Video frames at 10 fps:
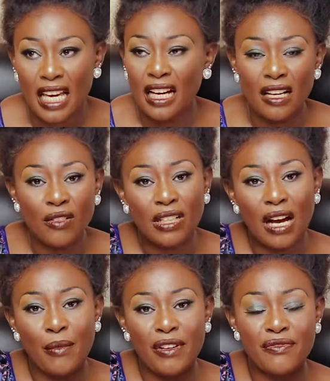I cannot
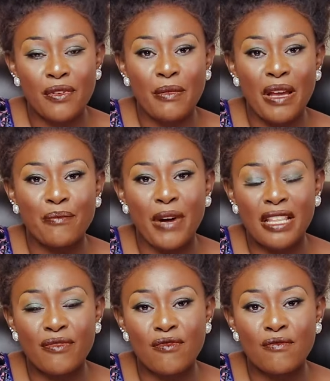come out from my
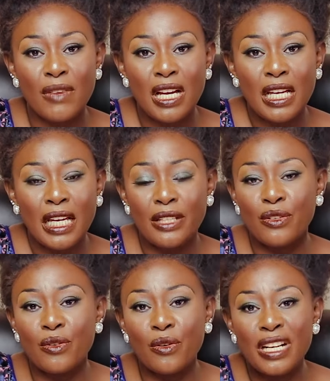bathroom,
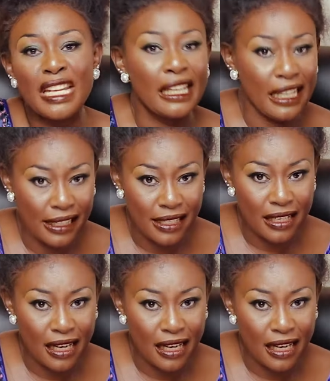you know, naked.